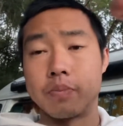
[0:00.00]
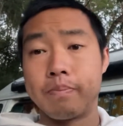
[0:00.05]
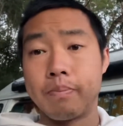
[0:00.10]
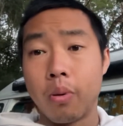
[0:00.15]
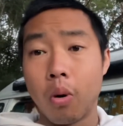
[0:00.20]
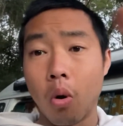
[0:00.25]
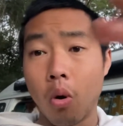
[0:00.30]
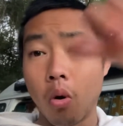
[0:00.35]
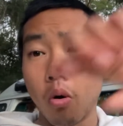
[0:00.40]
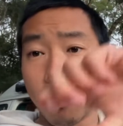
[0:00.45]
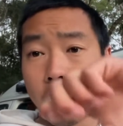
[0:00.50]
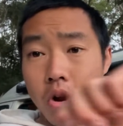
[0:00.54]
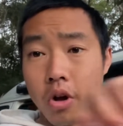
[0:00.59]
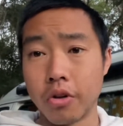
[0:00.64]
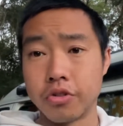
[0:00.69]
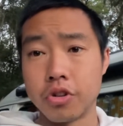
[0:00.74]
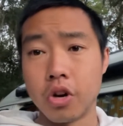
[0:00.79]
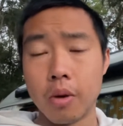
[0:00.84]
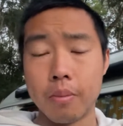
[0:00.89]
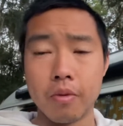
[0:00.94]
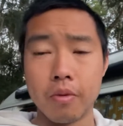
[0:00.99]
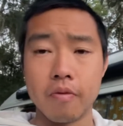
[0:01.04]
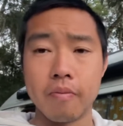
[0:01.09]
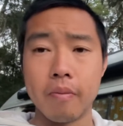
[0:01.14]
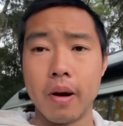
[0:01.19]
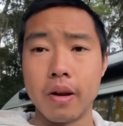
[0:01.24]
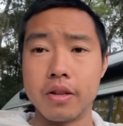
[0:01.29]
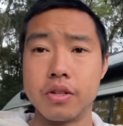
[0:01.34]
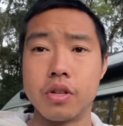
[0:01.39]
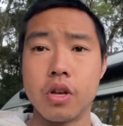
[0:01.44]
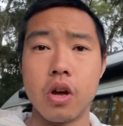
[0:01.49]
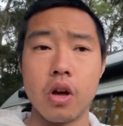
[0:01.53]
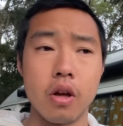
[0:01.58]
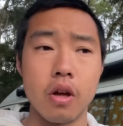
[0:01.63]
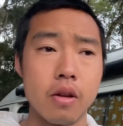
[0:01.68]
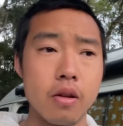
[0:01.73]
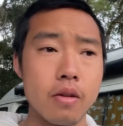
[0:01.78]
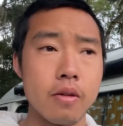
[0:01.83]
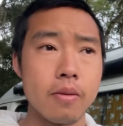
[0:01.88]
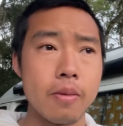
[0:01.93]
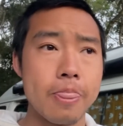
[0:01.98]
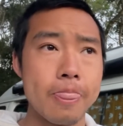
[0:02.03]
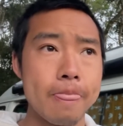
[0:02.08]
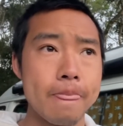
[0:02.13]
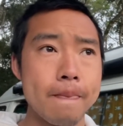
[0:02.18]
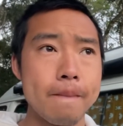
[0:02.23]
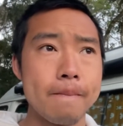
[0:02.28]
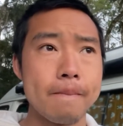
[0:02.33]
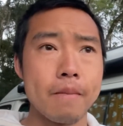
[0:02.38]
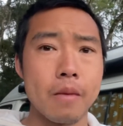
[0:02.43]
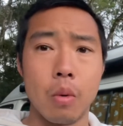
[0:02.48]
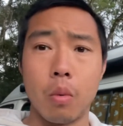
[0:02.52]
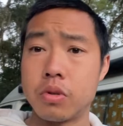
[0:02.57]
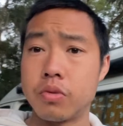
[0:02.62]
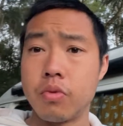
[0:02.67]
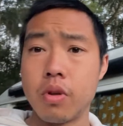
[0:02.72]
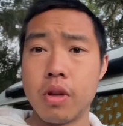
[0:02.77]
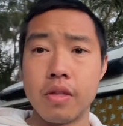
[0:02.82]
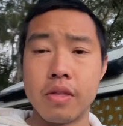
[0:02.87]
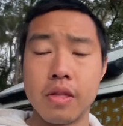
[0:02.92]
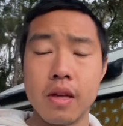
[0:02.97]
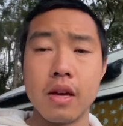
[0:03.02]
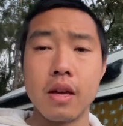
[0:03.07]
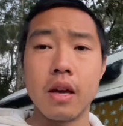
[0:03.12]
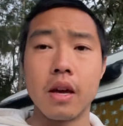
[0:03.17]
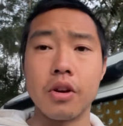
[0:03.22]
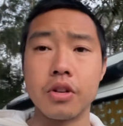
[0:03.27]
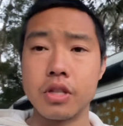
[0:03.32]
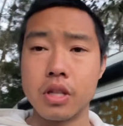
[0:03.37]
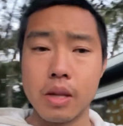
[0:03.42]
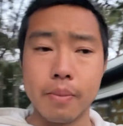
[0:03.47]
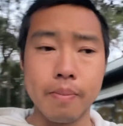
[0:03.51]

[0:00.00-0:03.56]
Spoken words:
pour it on top of my dessert. I wasn't really thinking because in the